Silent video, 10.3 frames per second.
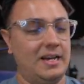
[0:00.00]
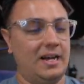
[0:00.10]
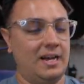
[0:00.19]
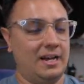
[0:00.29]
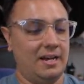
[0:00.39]

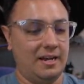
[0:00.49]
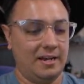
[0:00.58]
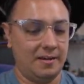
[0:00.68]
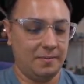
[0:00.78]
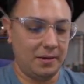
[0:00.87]

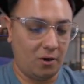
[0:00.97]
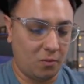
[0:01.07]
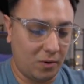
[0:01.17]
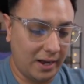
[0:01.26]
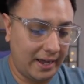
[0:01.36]
All
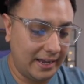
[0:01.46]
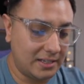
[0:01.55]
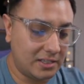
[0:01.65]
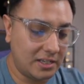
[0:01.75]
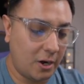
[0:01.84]

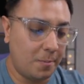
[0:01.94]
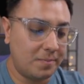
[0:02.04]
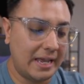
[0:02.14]
right, so